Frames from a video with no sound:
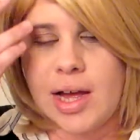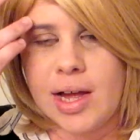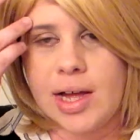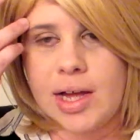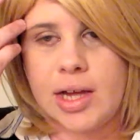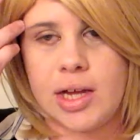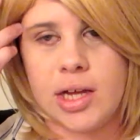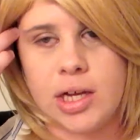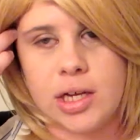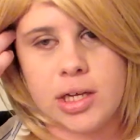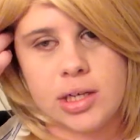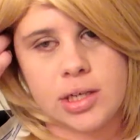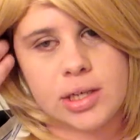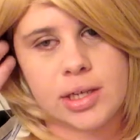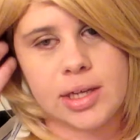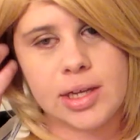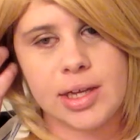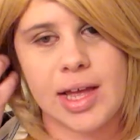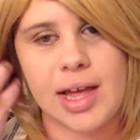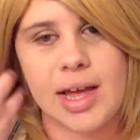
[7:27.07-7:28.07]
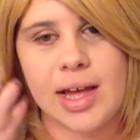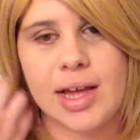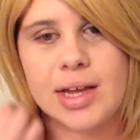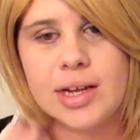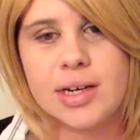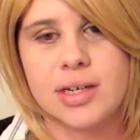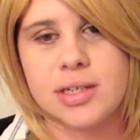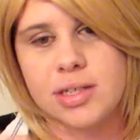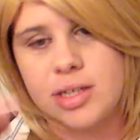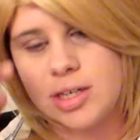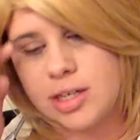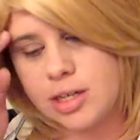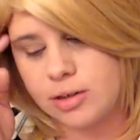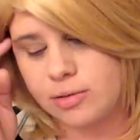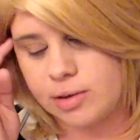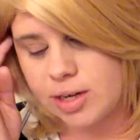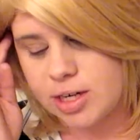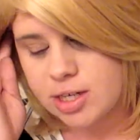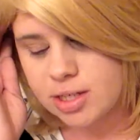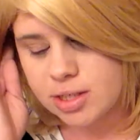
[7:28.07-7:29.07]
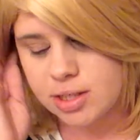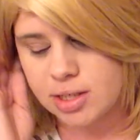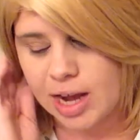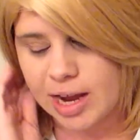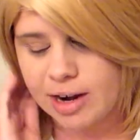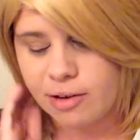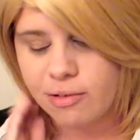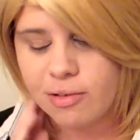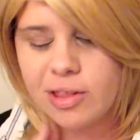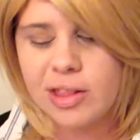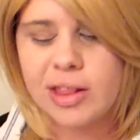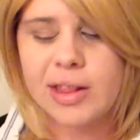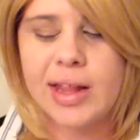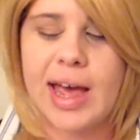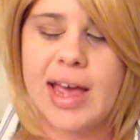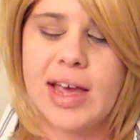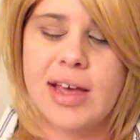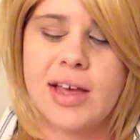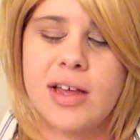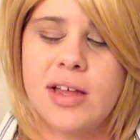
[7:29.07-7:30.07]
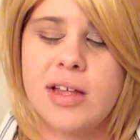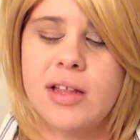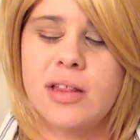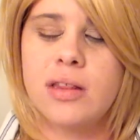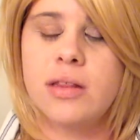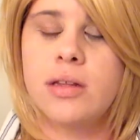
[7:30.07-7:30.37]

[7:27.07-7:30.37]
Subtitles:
And you know, I don't like